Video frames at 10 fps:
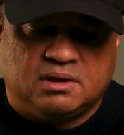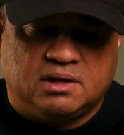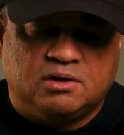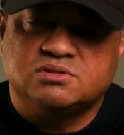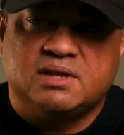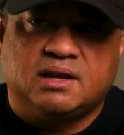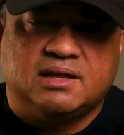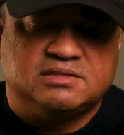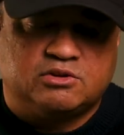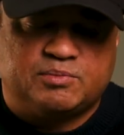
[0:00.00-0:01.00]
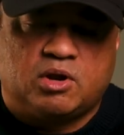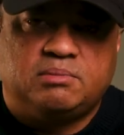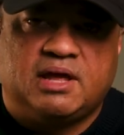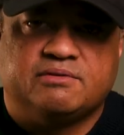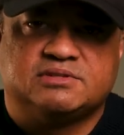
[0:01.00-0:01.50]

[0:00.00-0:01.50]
It looks like a lens that will probably have a